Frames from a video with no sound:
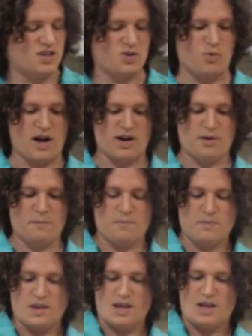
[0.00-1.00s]
it to where
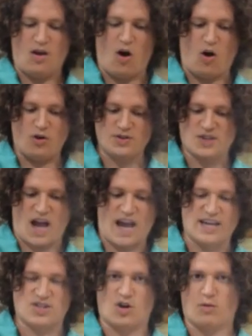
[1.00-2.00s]
all
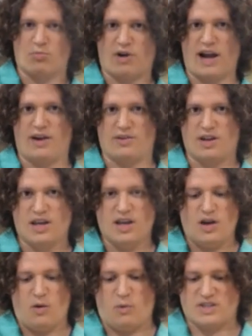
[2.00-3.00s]
sides are brown.
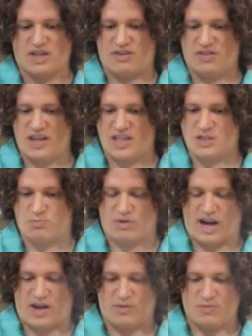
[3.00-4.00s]
Once everything is
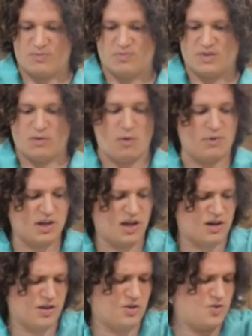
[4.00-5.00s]
brown, then what we're
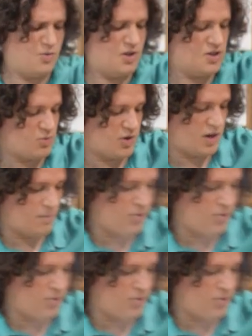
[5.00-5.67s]
going to do is we're going to